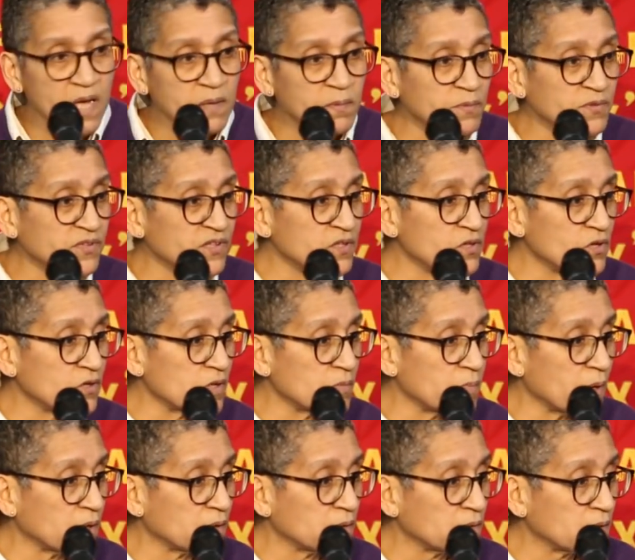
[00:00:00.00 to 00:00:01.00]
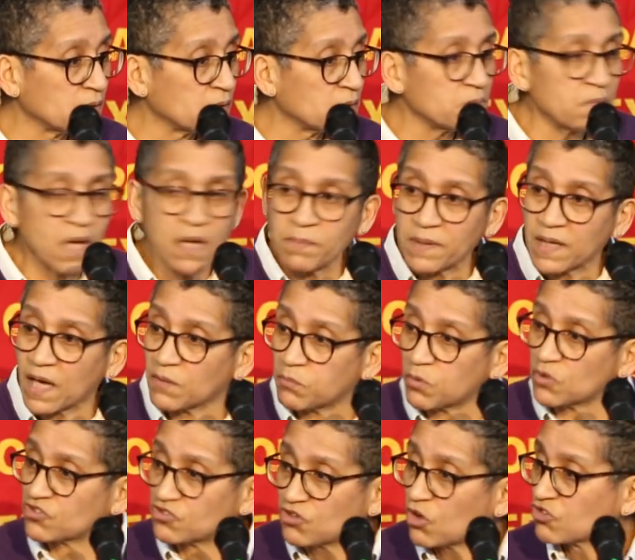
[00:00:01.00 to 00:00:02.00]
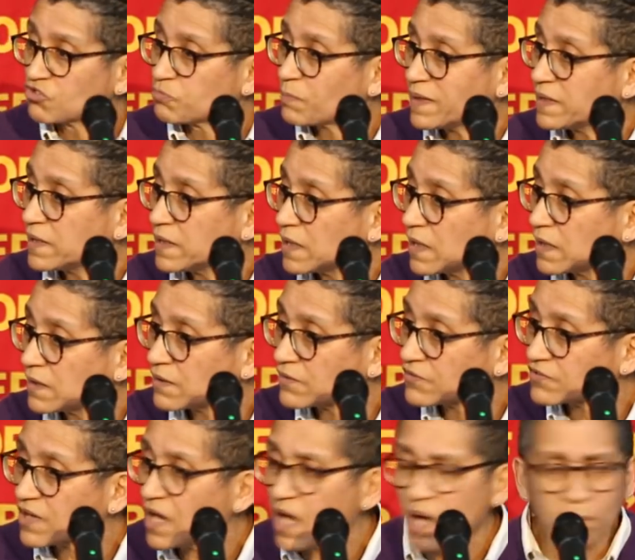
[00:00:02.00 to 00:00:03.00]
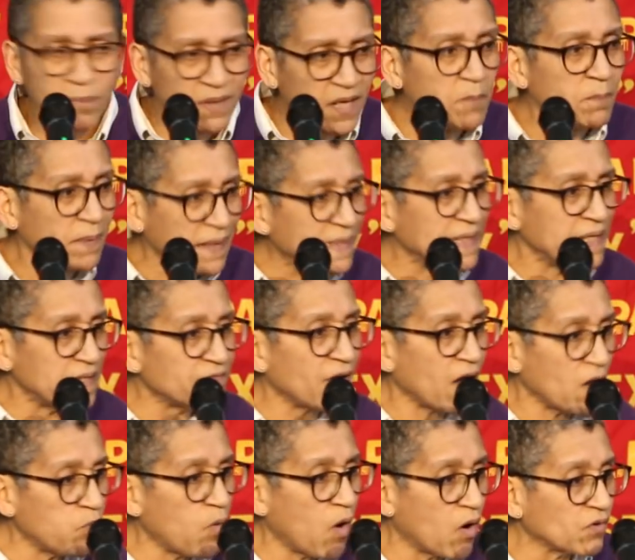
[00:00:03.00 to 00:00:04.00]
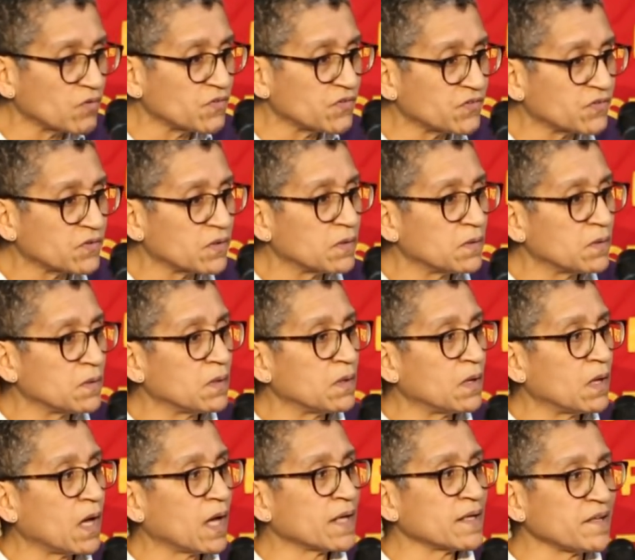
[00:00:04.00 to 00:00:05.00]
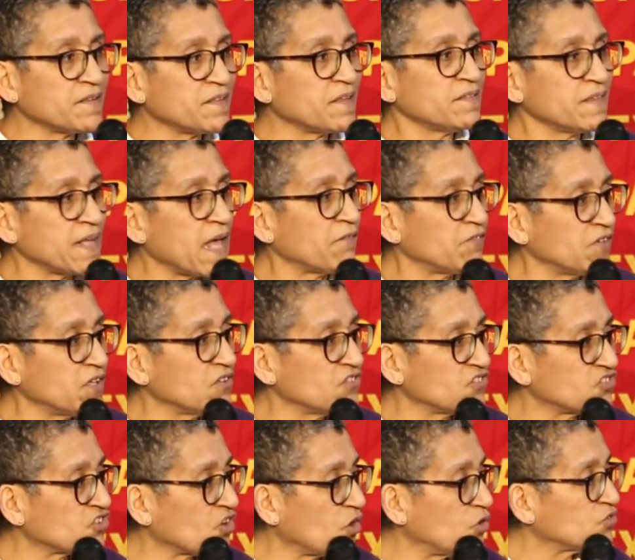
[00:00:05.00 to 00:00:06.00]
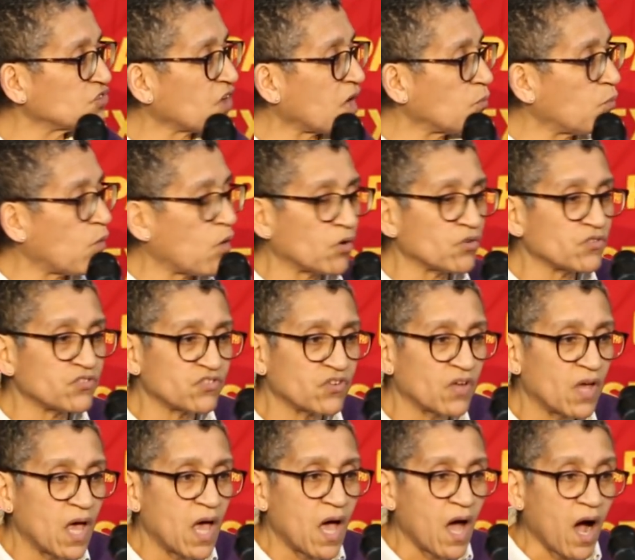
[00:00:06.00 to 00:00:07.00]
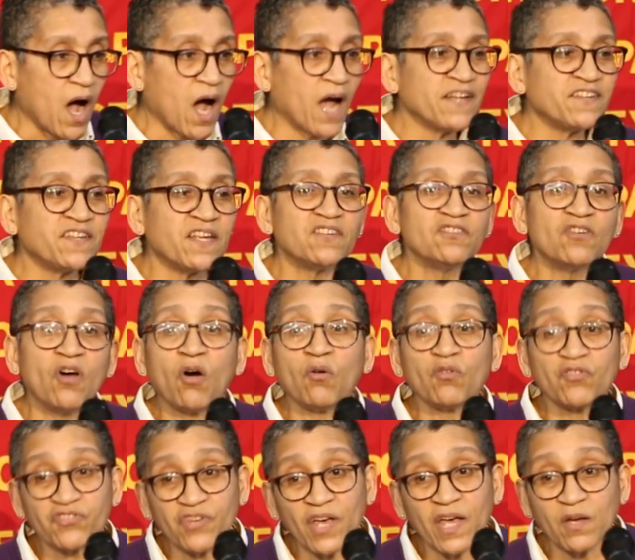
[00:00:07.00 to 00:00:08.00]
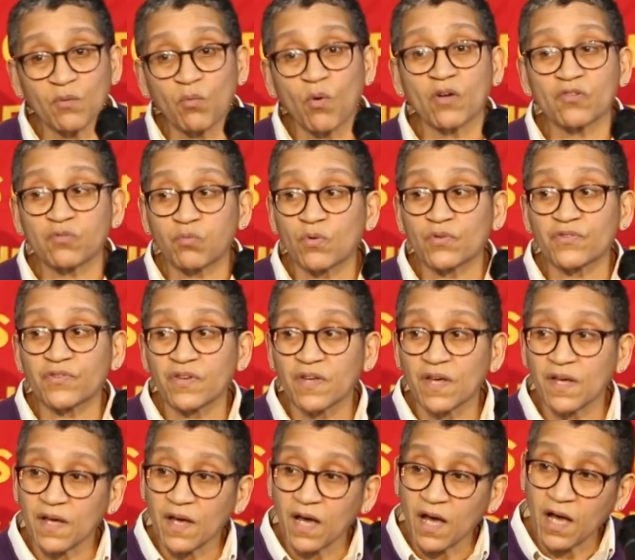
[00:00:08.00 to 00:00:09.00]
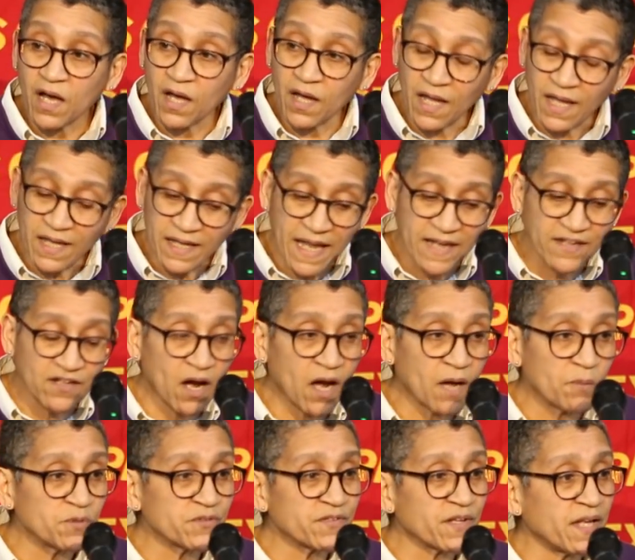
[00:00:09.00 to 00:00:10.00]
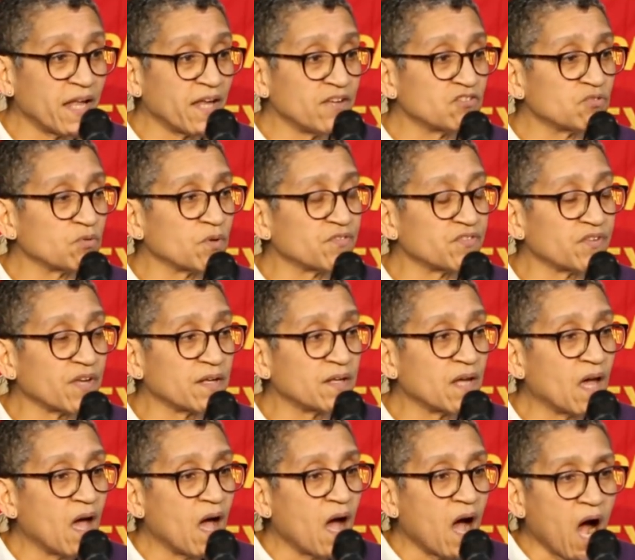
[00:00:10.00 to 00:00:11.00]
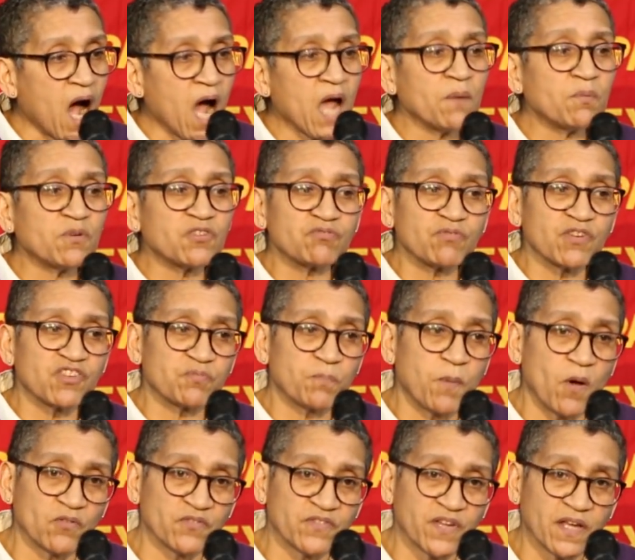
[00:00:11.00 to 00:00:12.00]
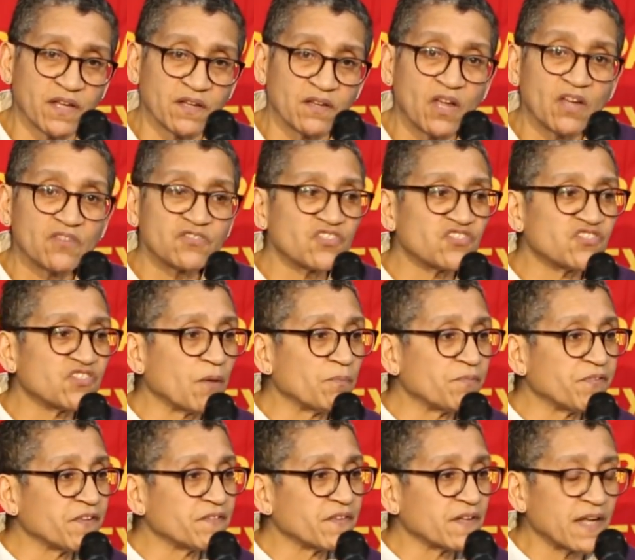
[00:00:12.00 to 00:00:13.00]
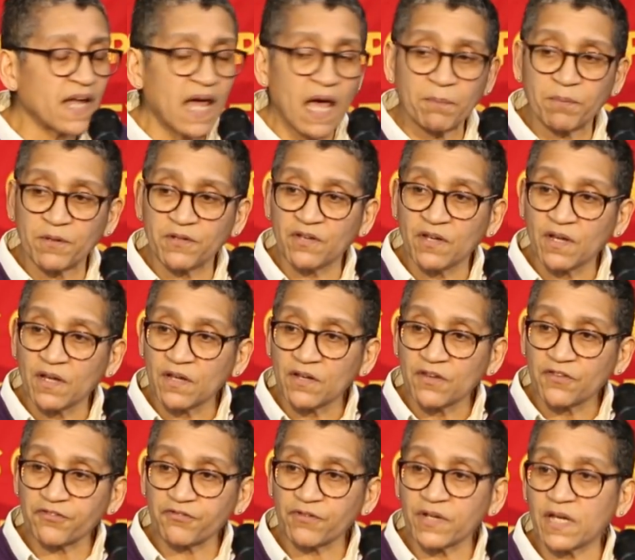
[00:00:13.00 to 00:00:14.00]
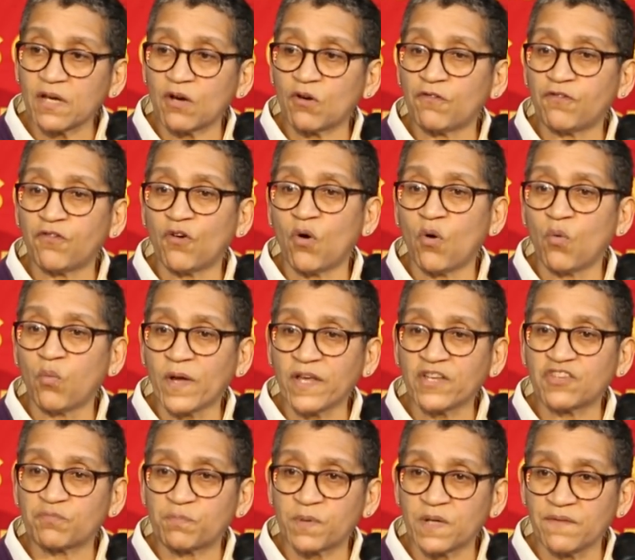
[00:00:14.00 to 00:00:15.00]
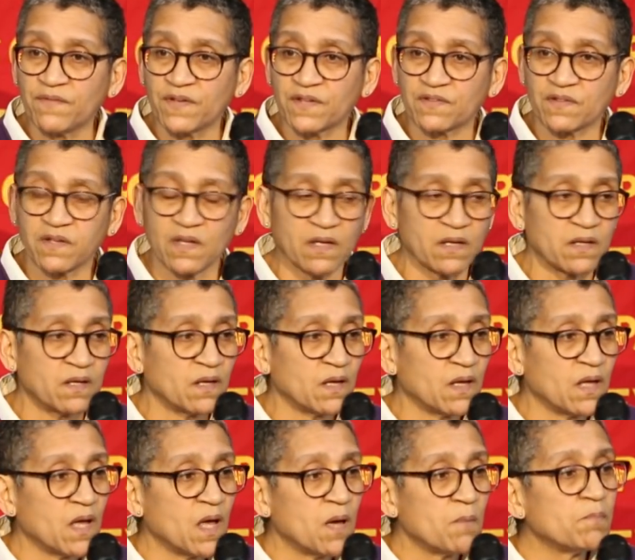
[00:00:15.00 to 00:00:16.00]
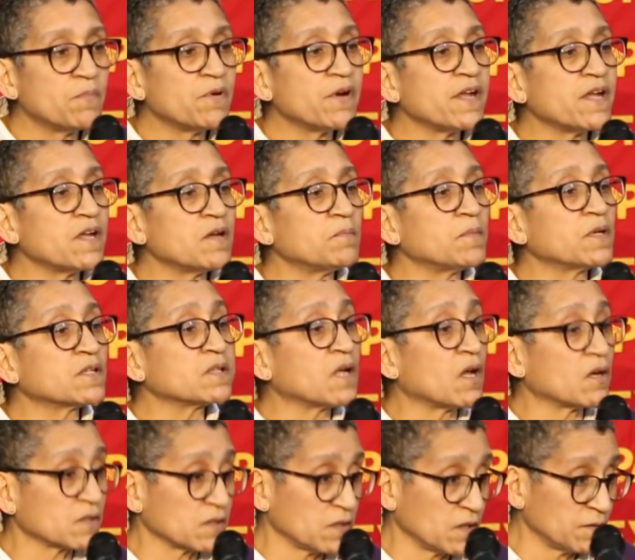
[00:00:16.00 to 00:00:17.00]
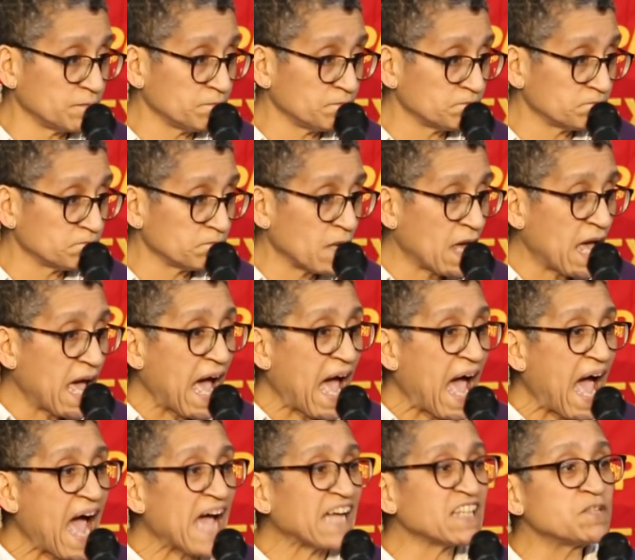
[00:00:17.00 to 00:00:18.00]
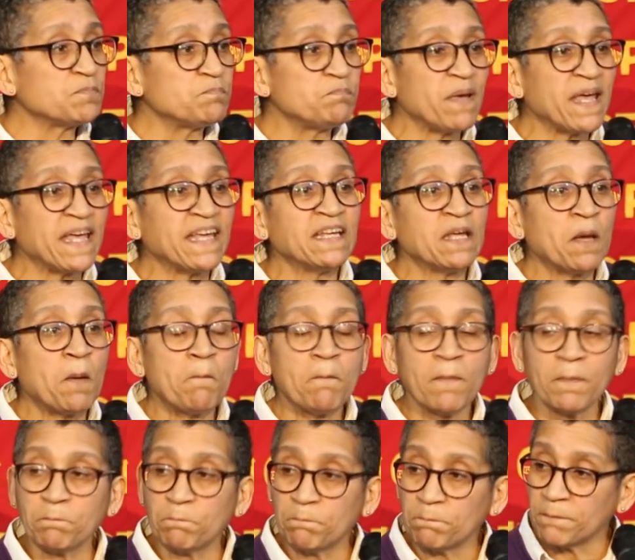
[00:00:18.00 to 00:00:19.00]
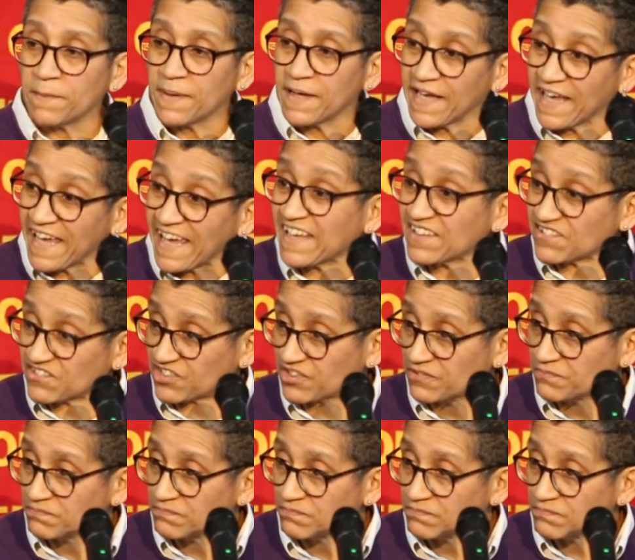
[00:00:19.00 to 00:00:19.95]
maybe it was in Yoruba, maybe I was not speaking English, but I believe I was, and I think the evidence shows I was. I did not say what was I was alleged to have said. I was responding to something that happened 3 or 4 weeks previously. Maria McLachlan had been hit.